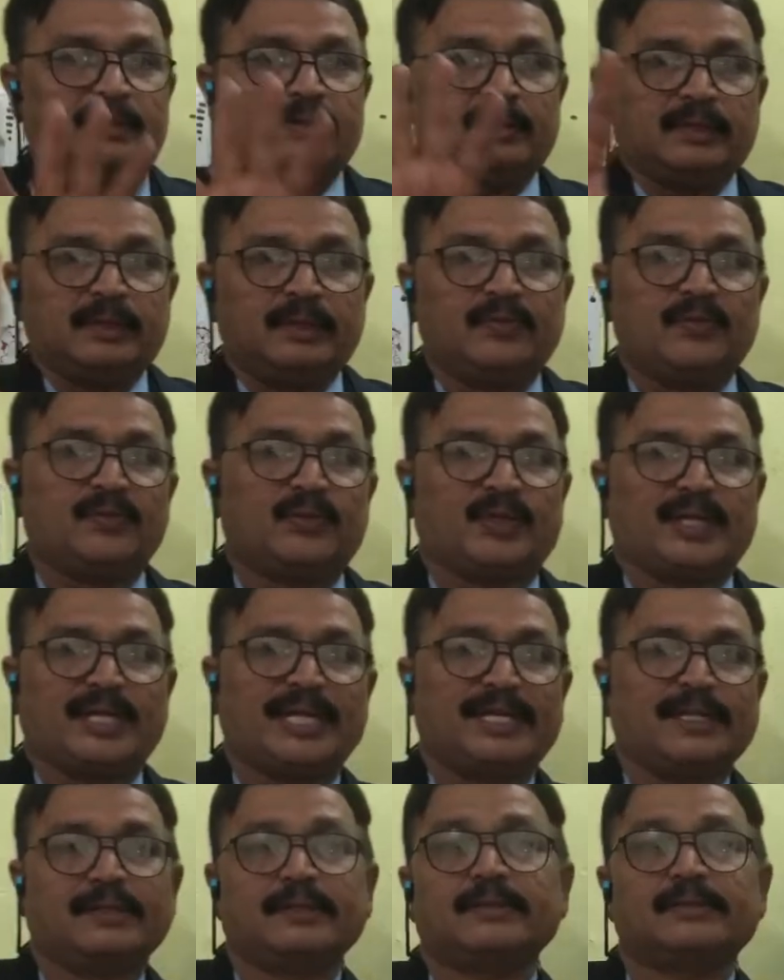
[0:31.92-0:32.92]
if you
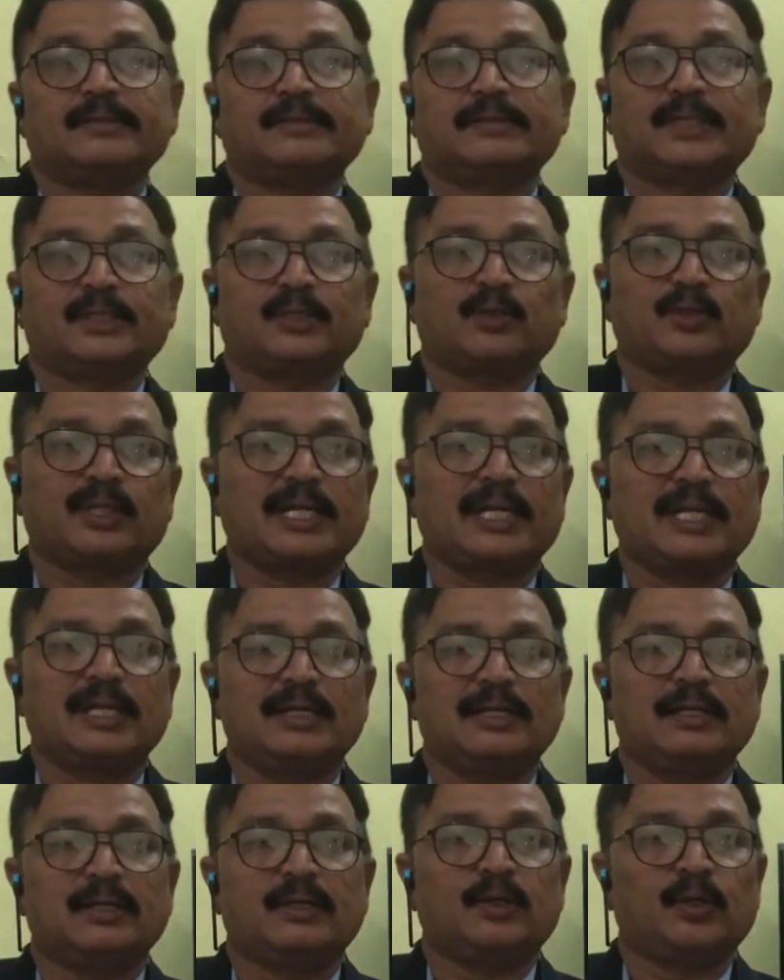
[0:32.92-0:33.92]
take the total
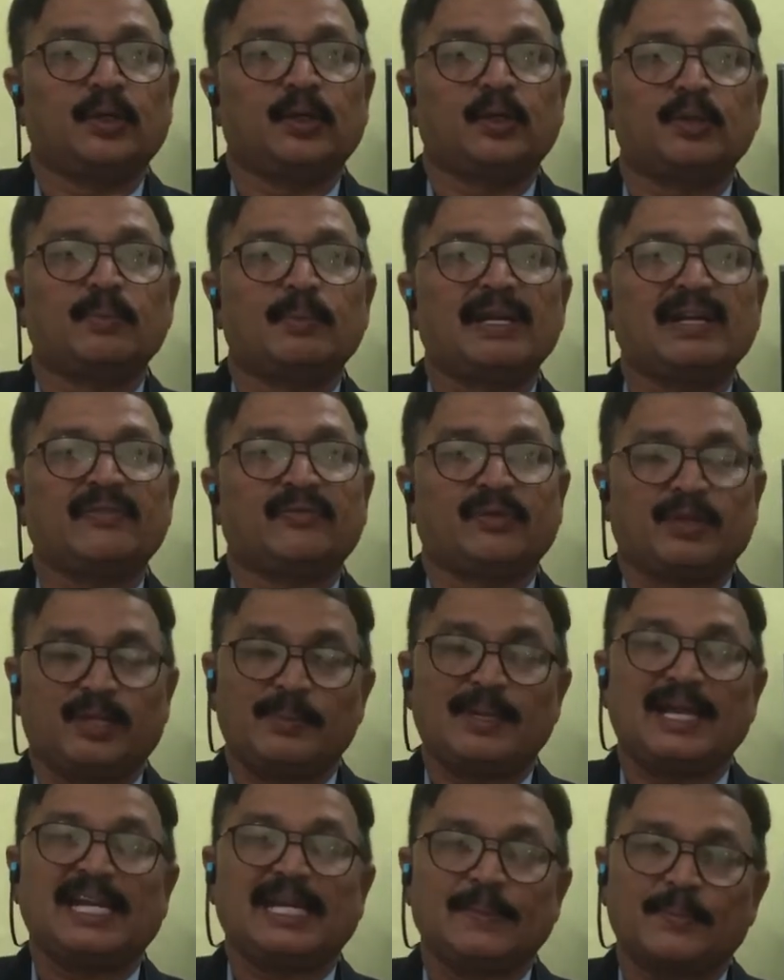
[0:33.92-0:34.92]
human
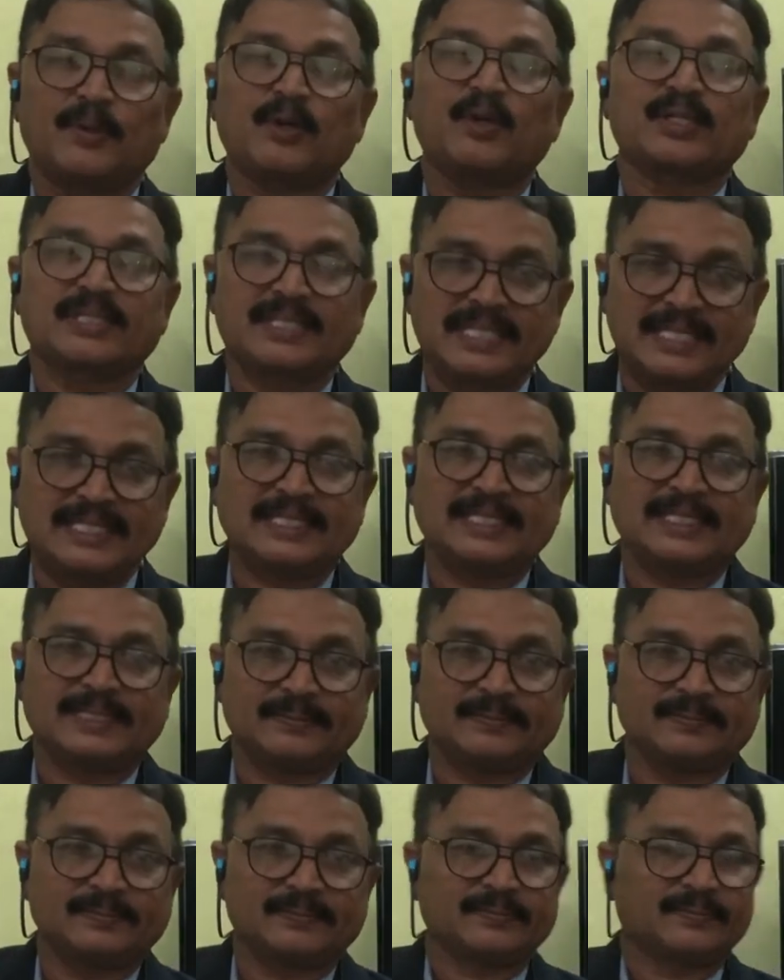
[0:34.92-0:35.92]
female reproductive system,
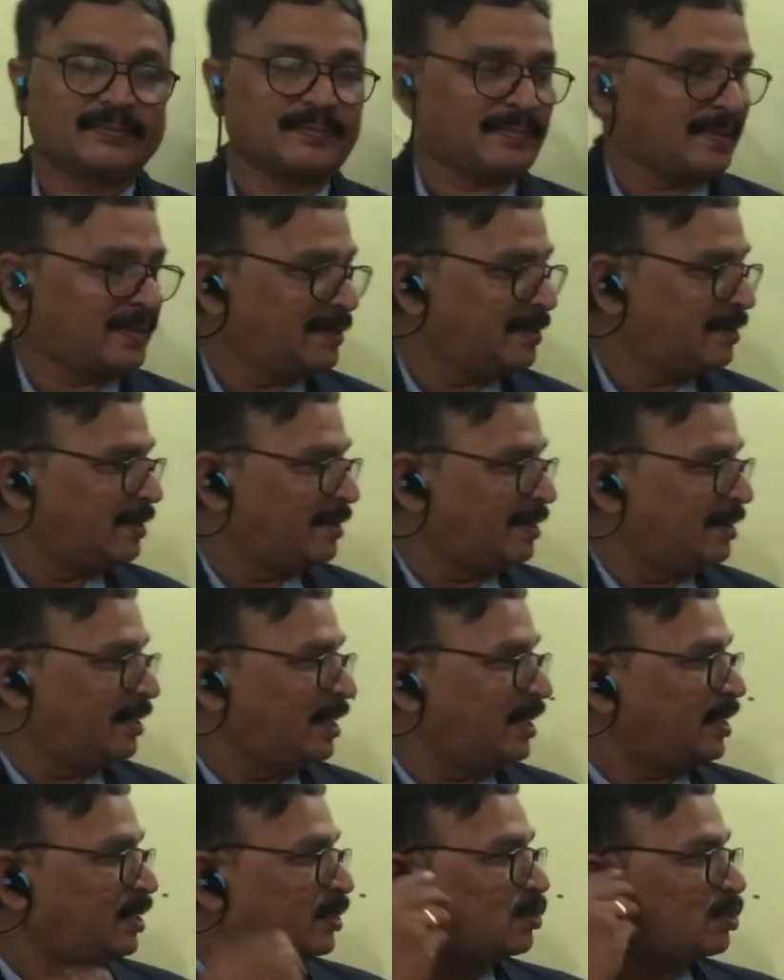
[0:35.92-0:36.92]

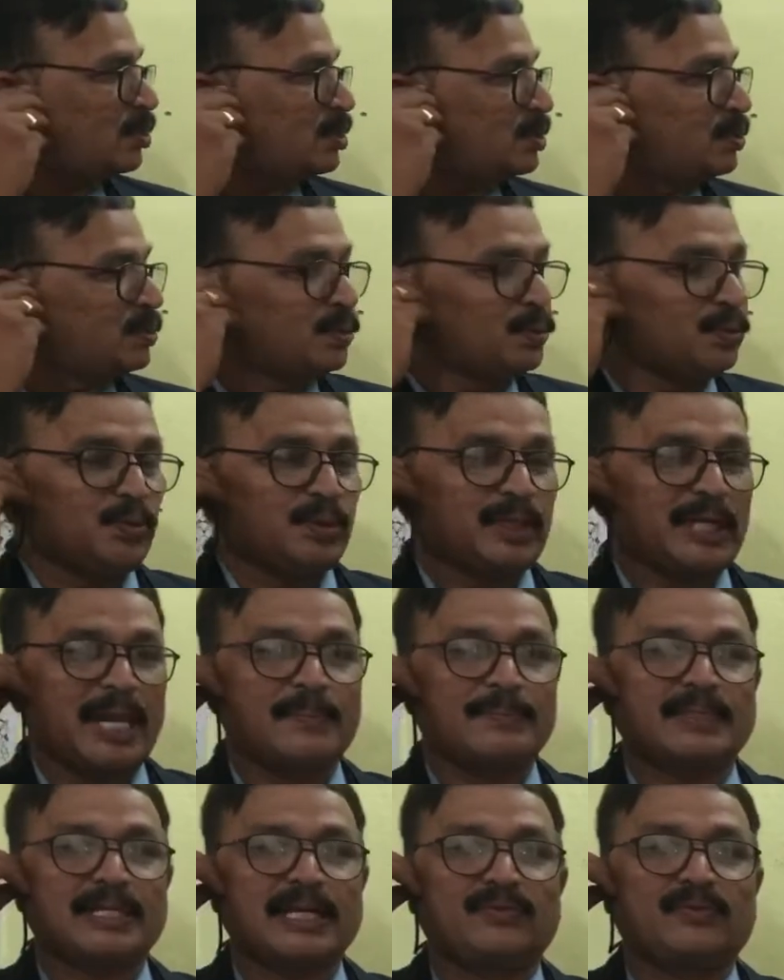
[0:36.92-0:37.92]
it shows two
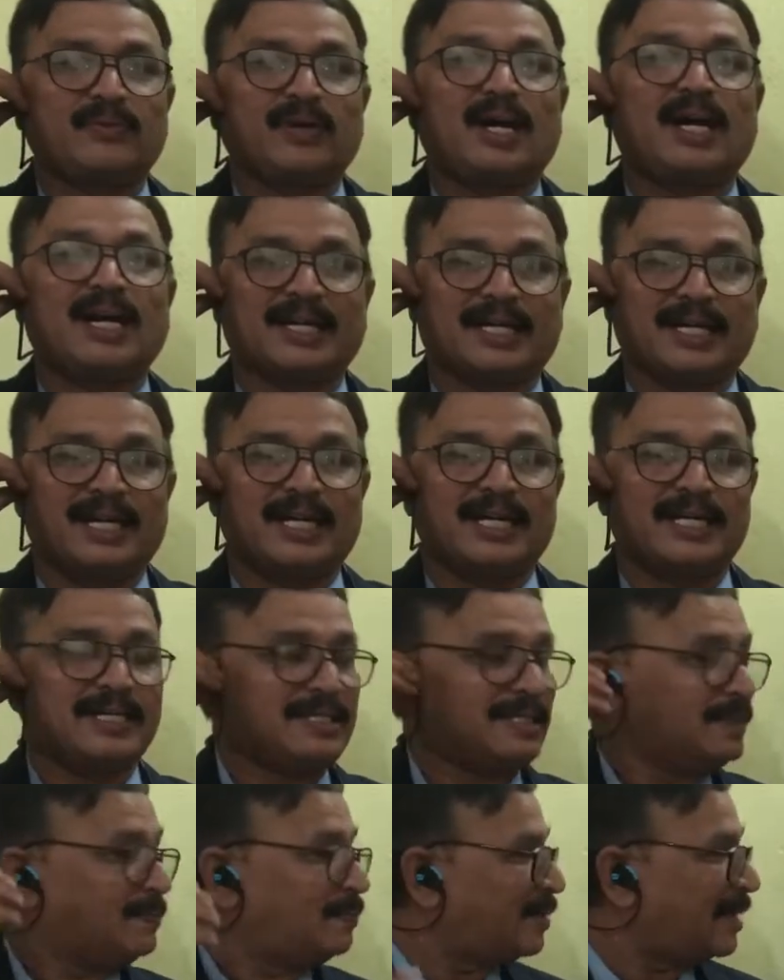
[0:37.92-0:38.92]
types of
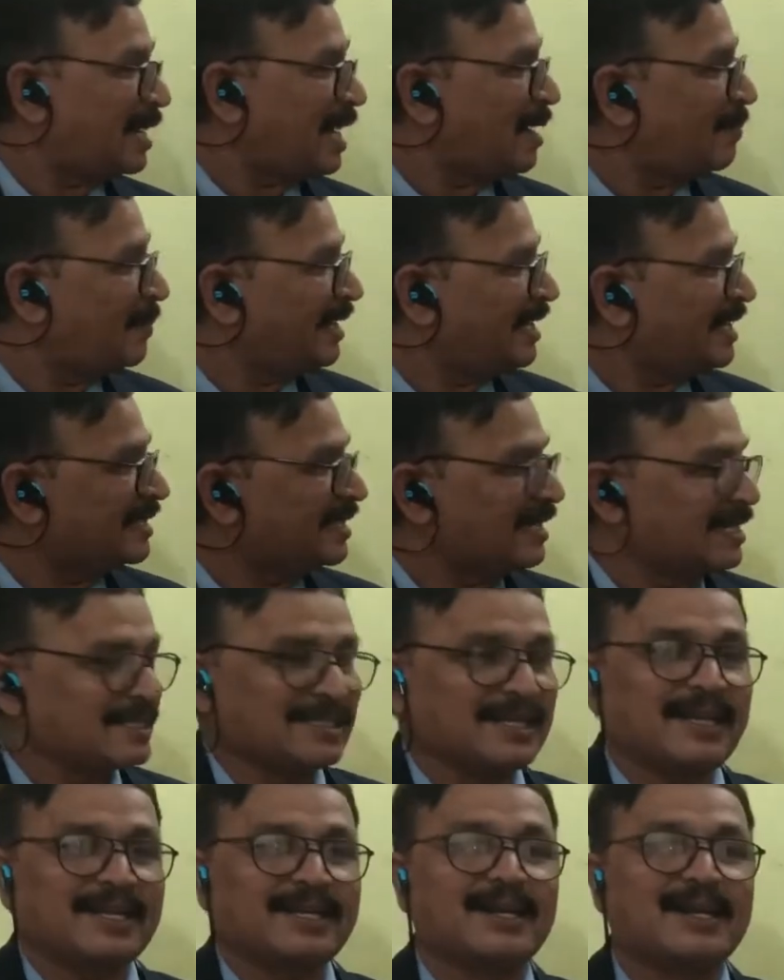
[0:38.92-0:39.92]
organs, primary sex
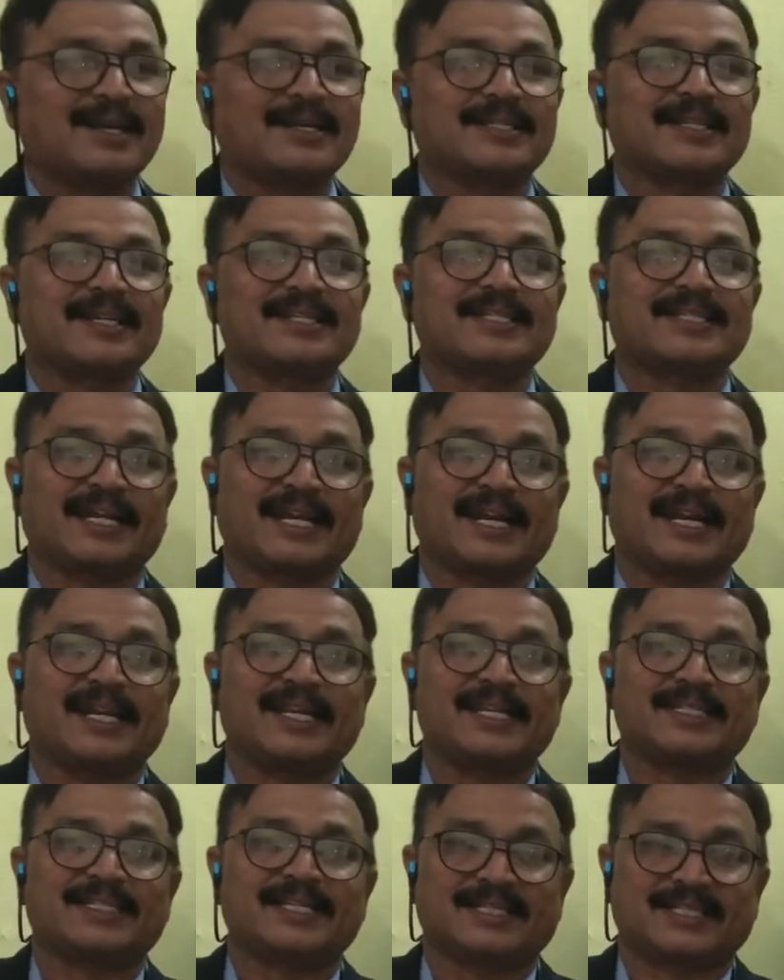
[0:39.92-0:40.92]
organs and secondary
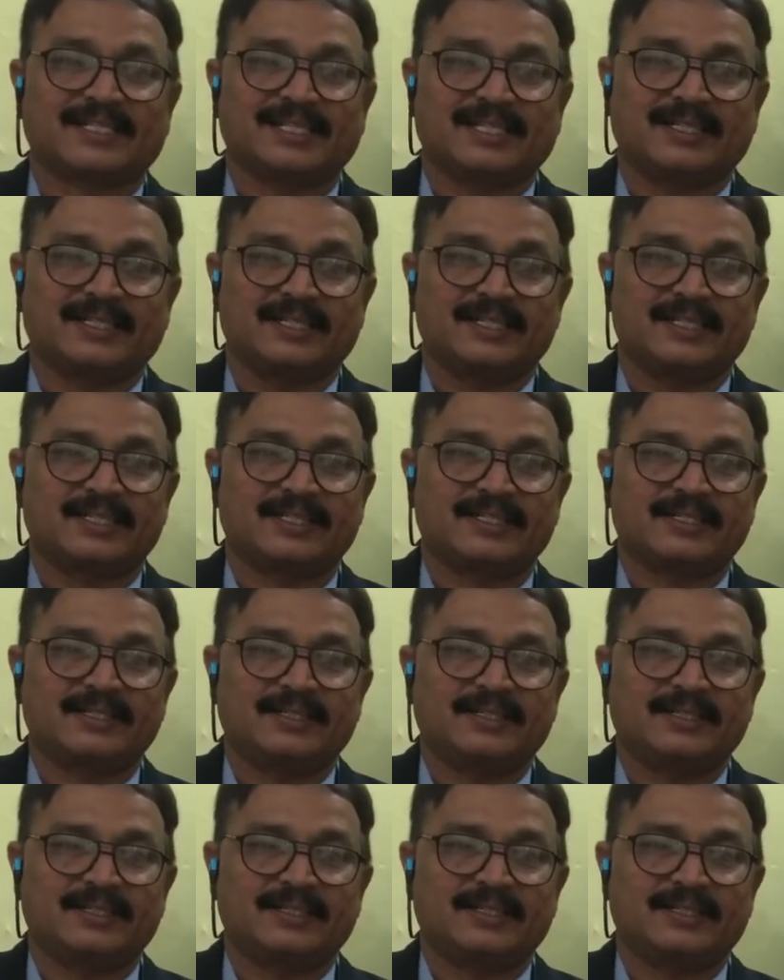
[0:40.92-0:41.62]
sex organs.